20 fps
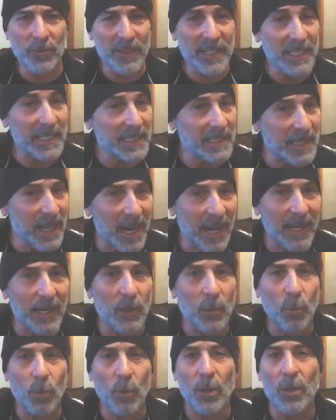The
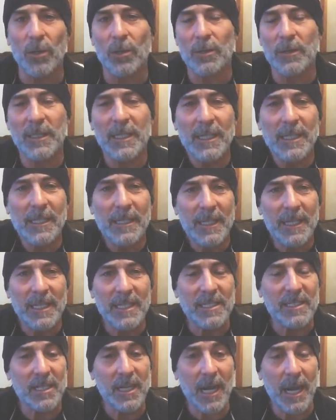entire world
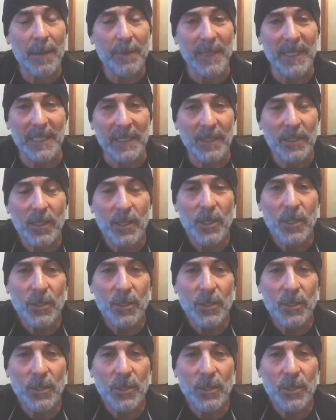is coming